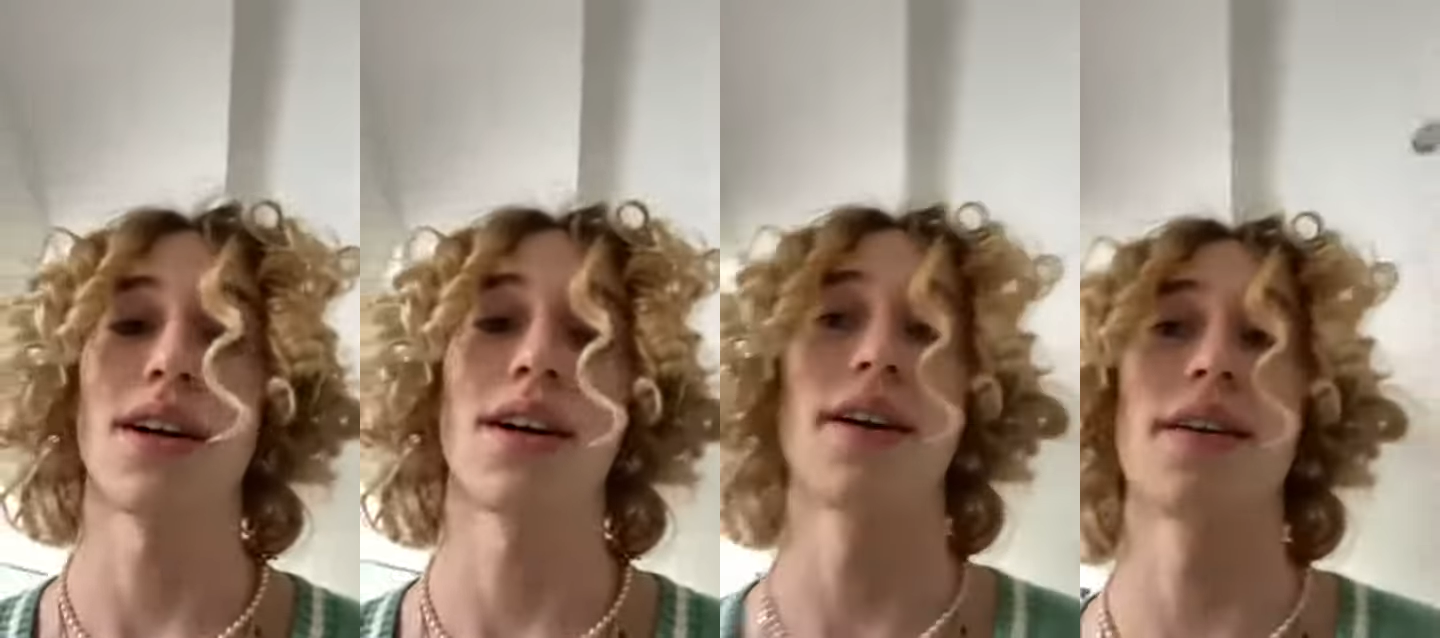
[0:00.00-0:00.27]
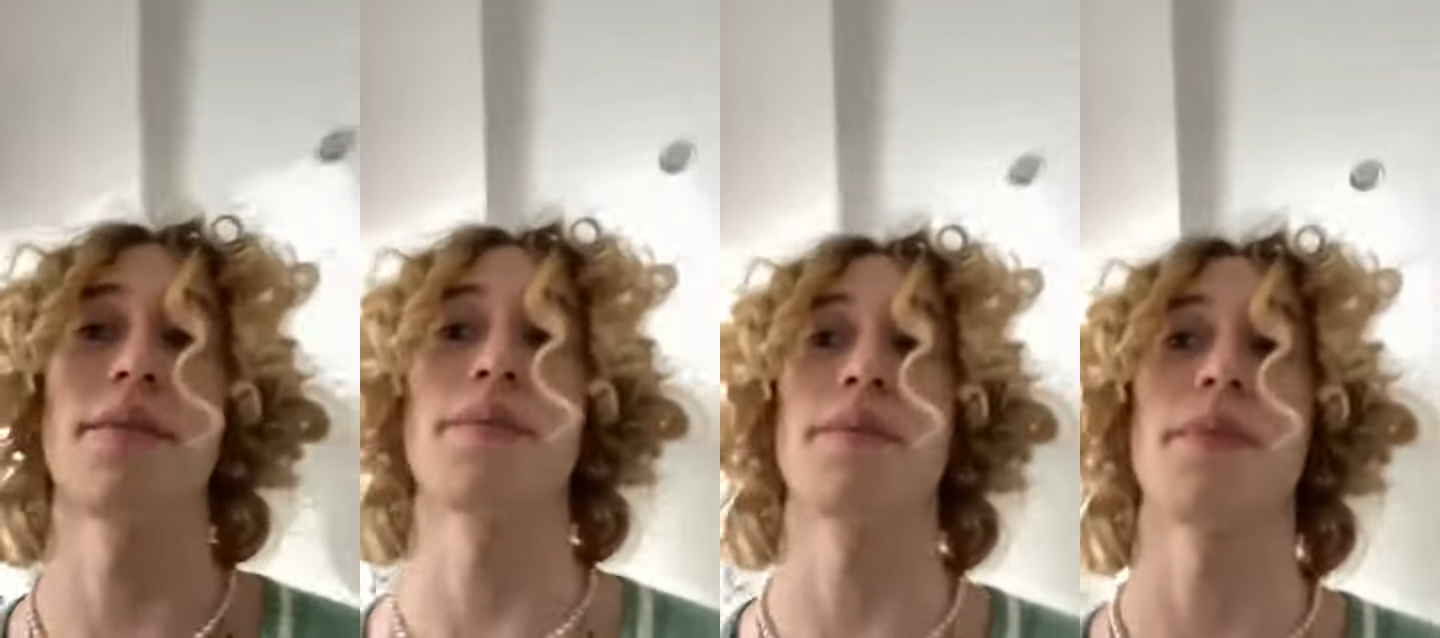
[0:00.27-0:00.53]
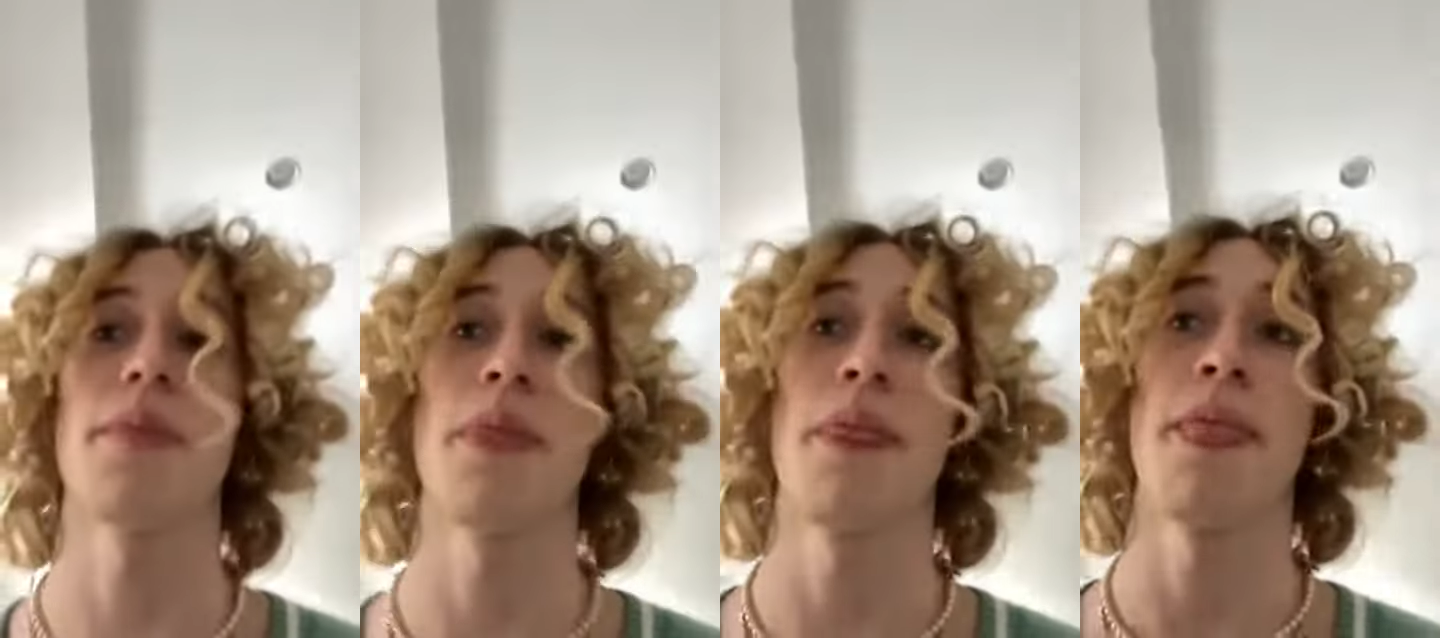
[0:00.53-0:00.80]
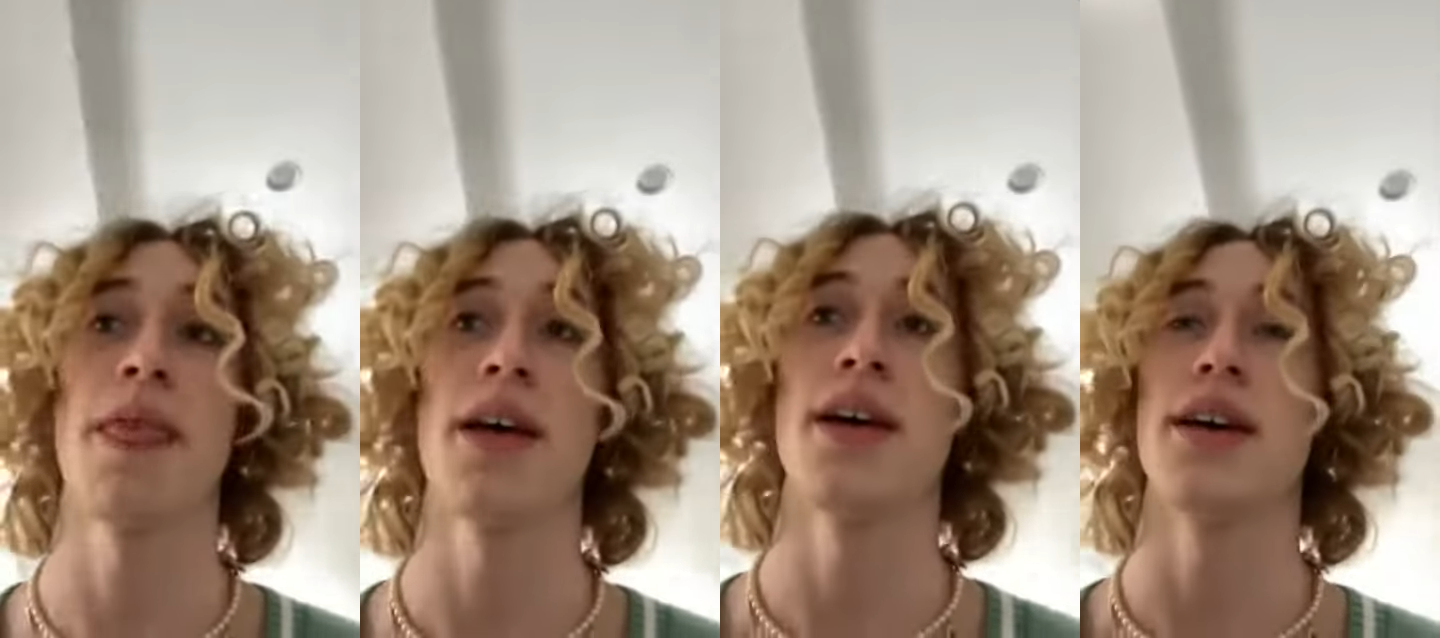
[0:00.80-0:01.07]
Um,
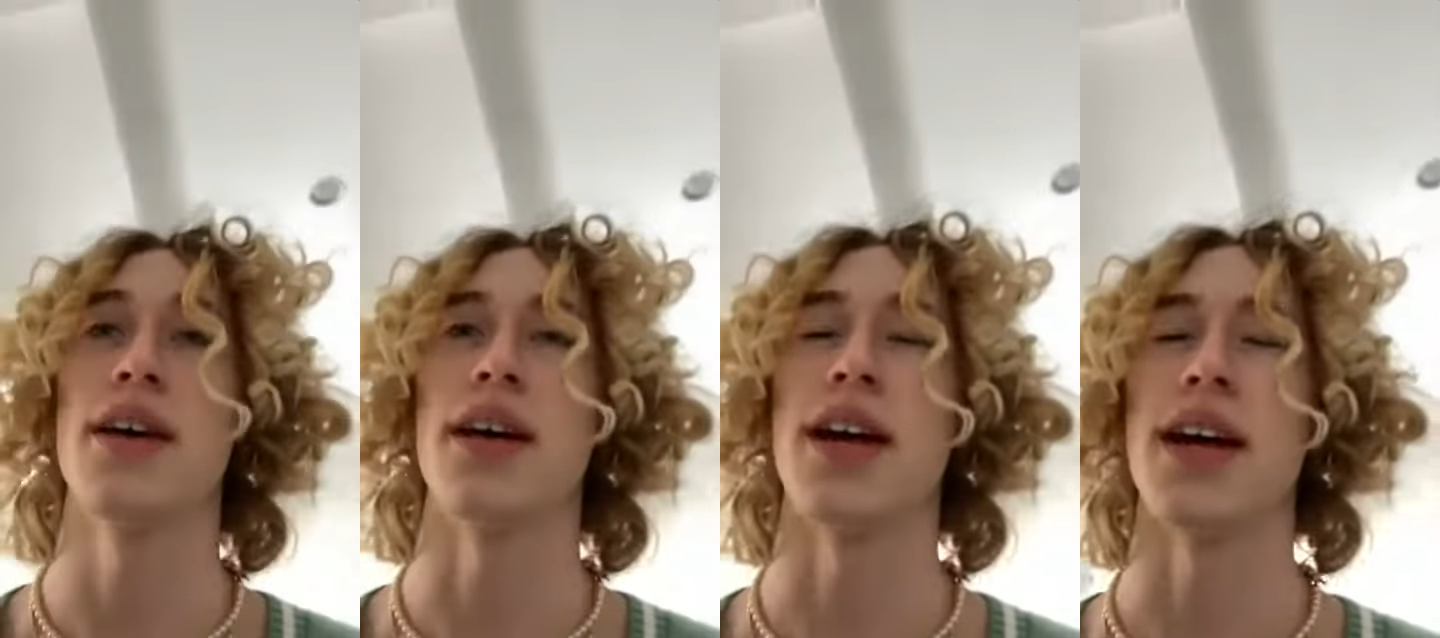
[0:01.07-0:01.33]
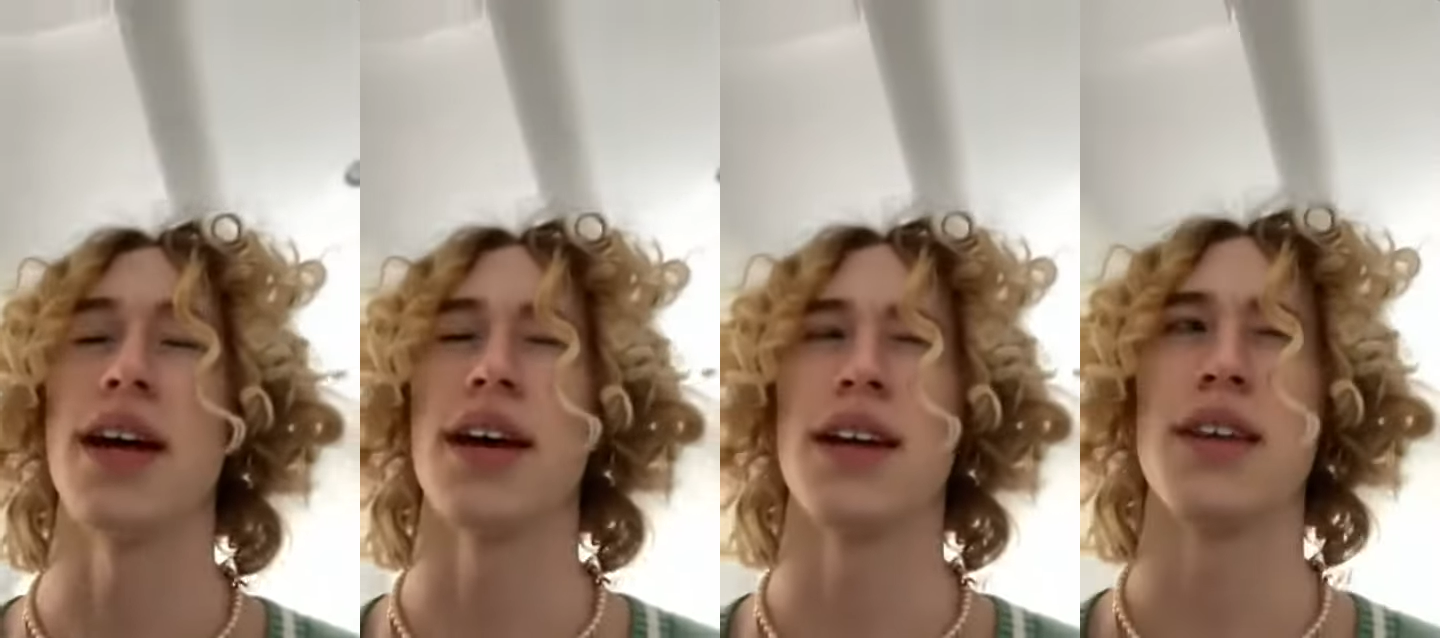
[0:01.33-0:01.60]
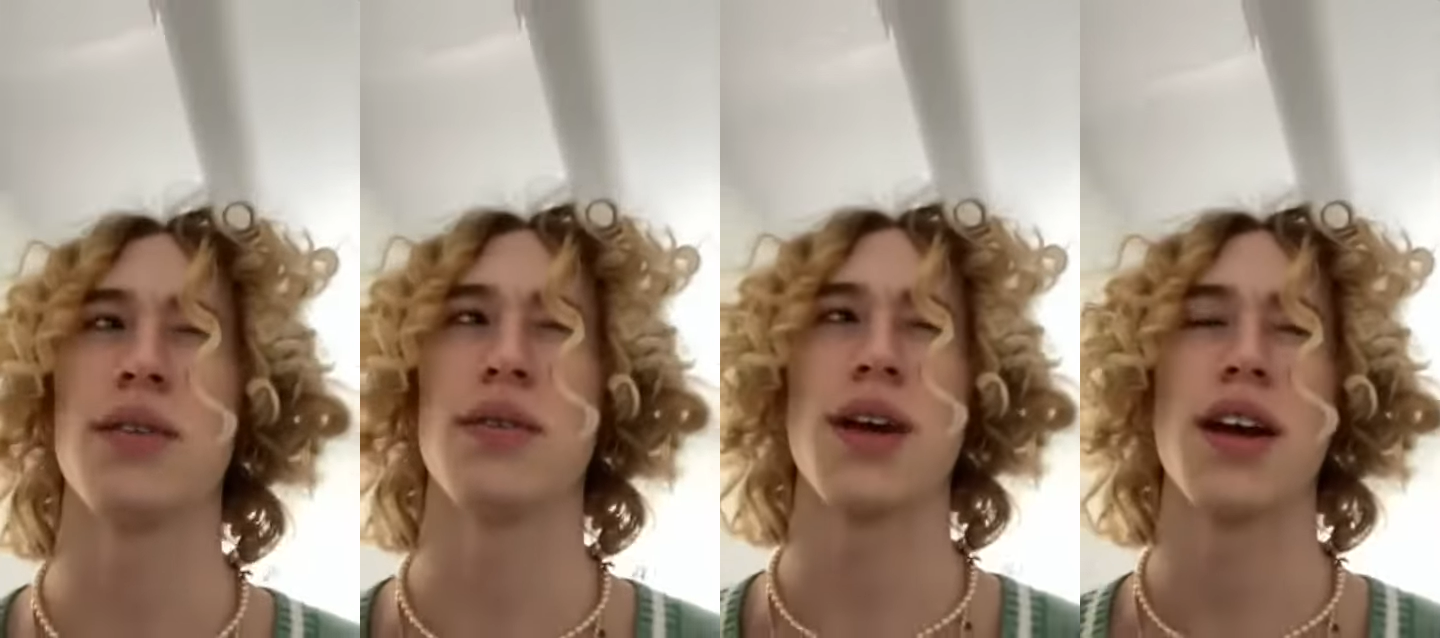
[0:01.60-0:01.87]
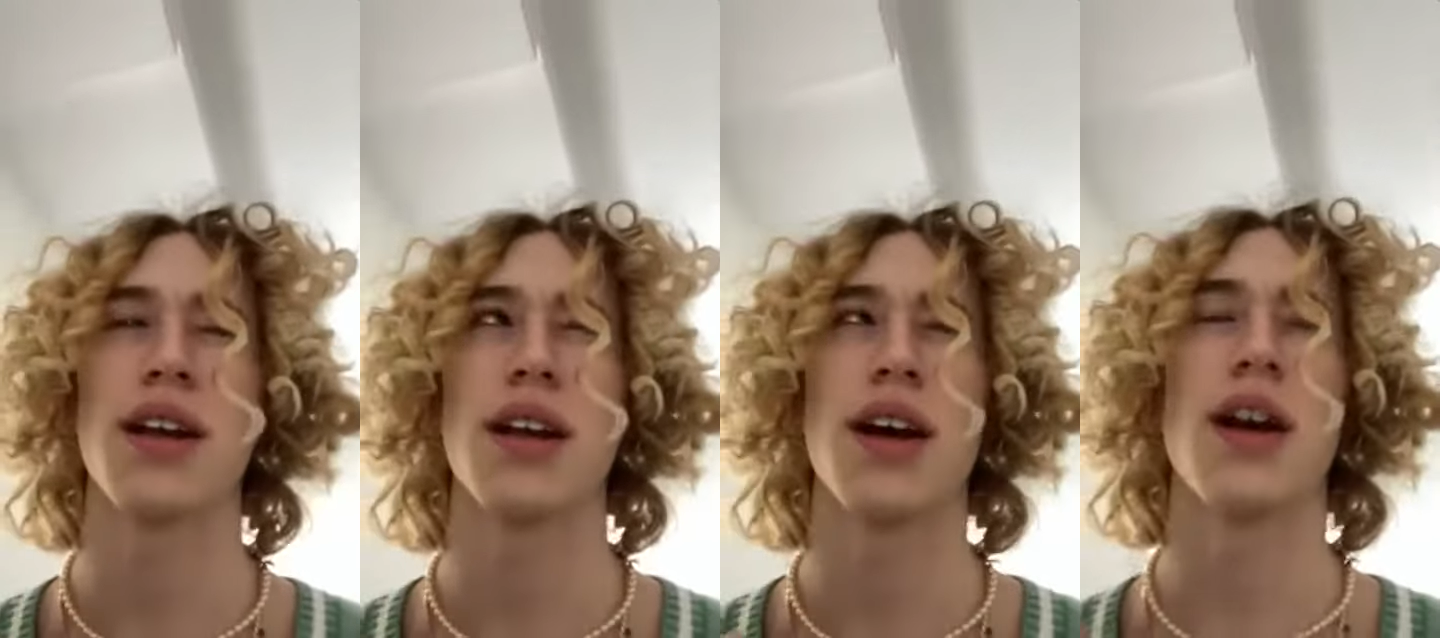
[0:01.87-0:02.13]
and
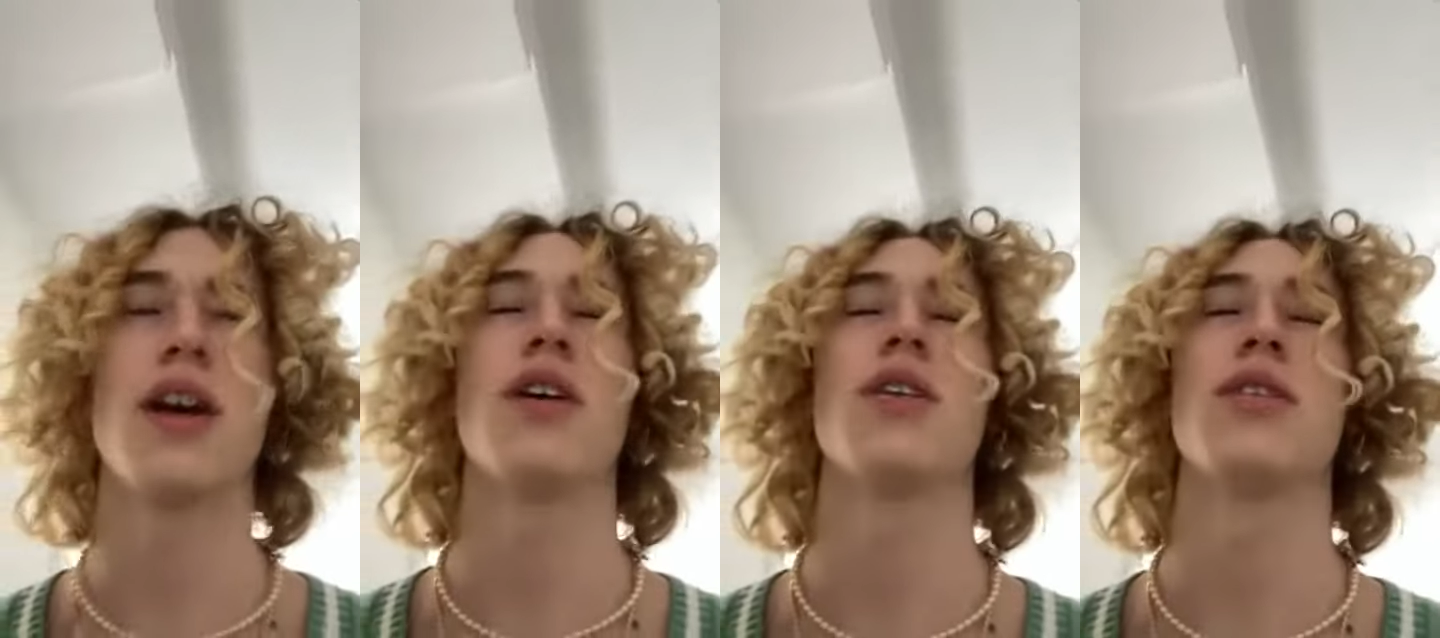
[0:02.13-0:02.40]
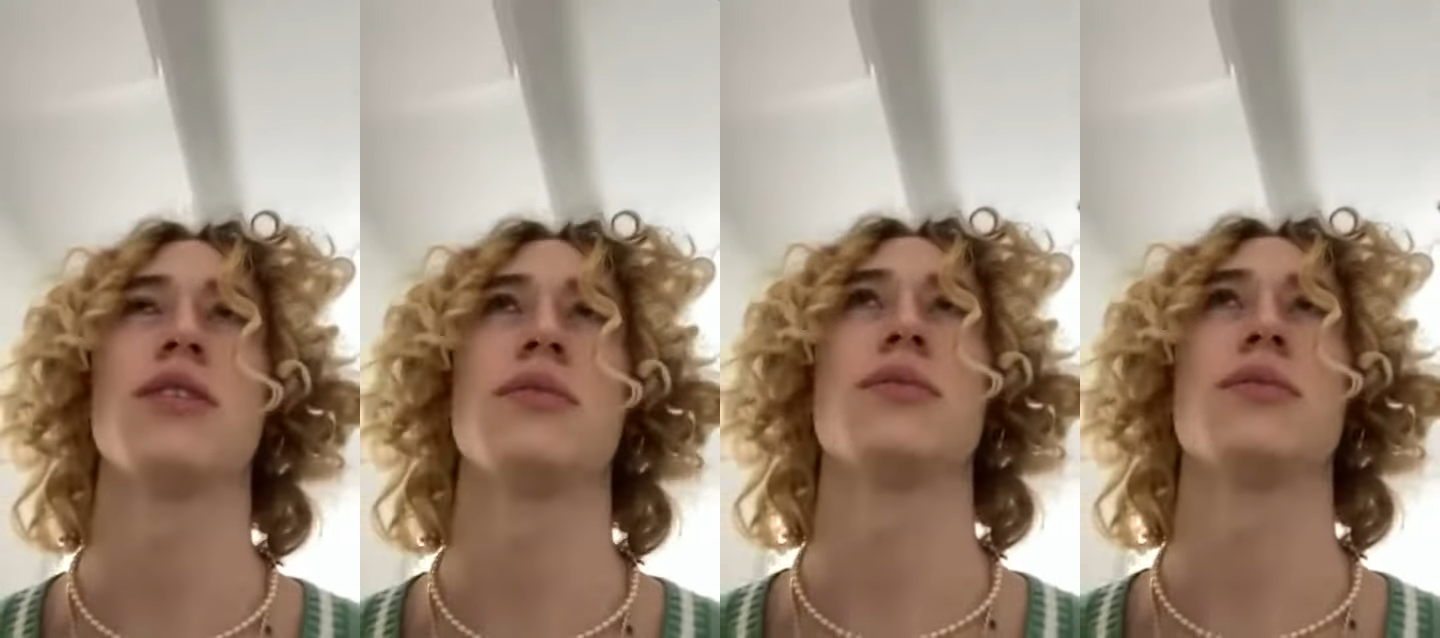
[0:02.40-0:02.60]
right now,